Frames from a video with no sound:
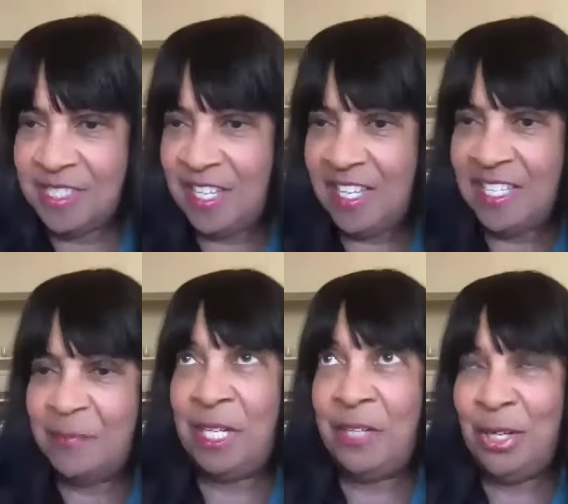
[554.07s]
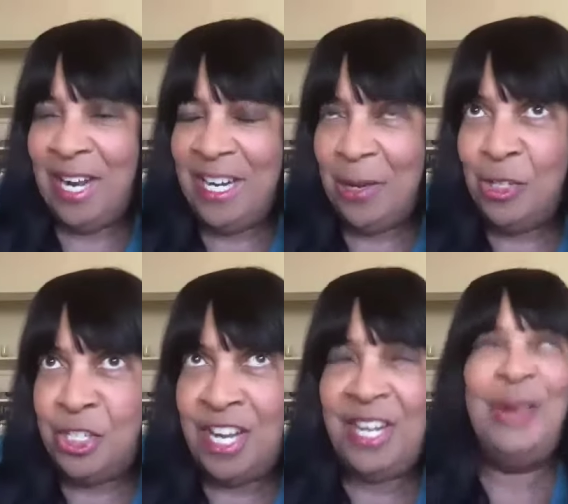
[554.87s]
And believe it or not, Elton
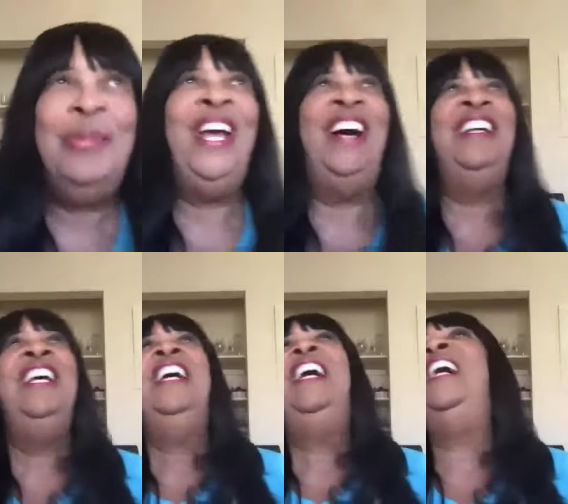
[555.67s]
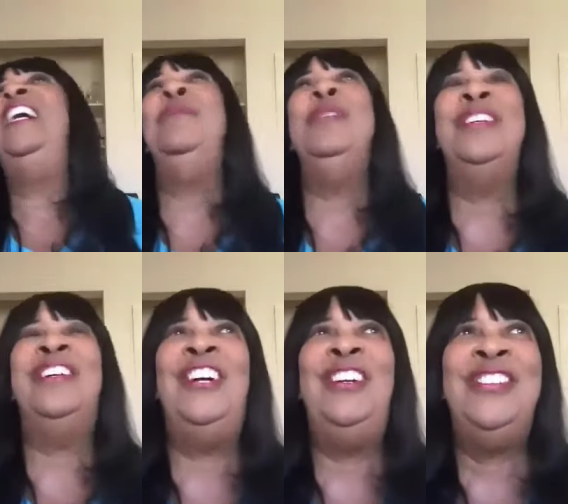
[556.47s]
John helped me out. The music
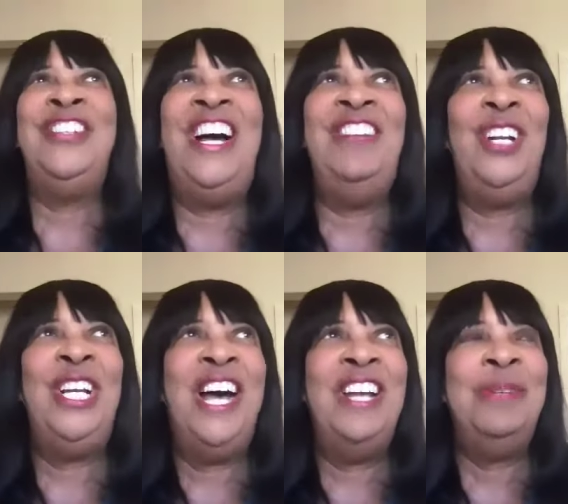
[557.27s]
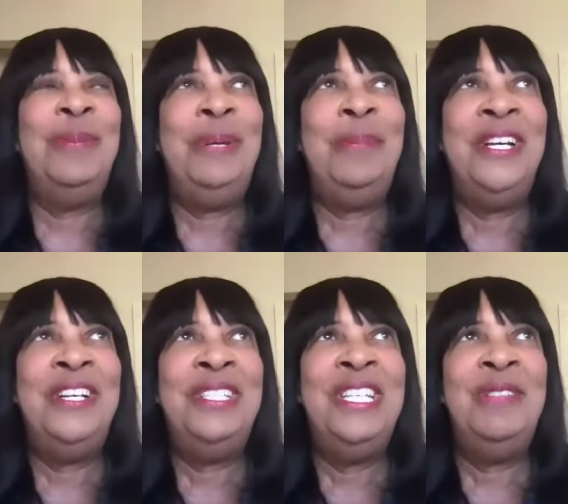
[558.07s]
of Elton John really got to me
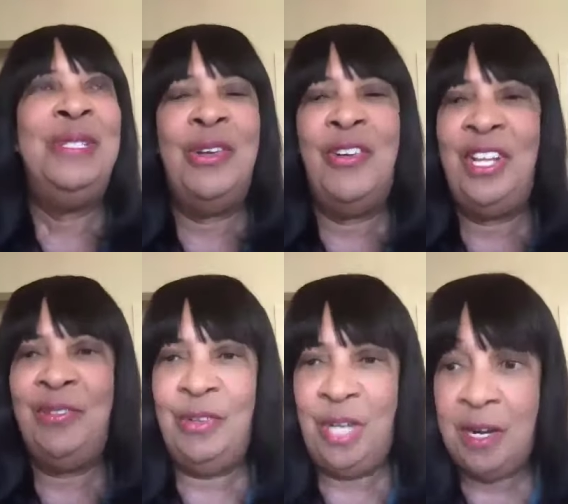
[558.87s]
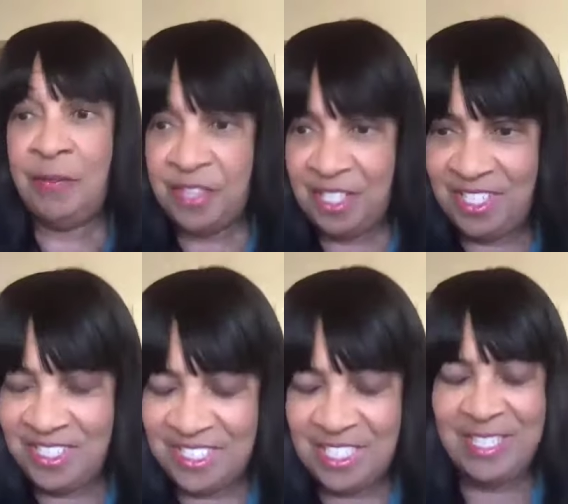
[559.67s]
because he was going through a lot of
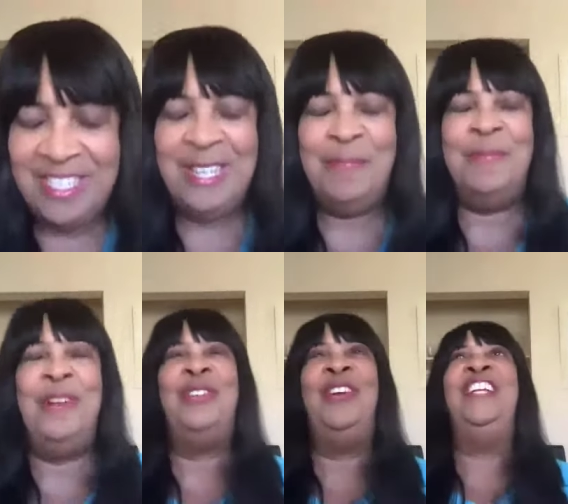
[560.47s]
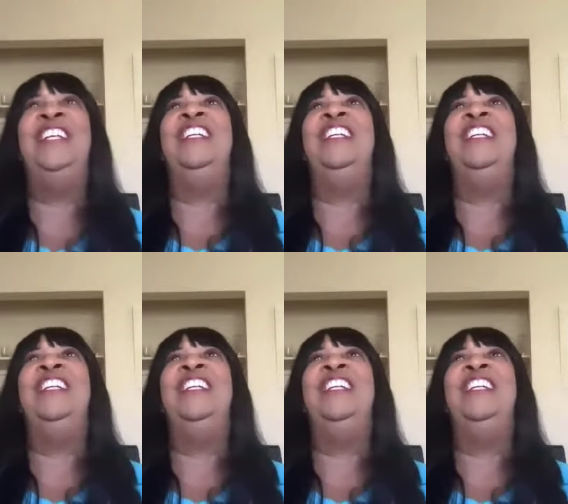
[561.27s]
things that he portrayed in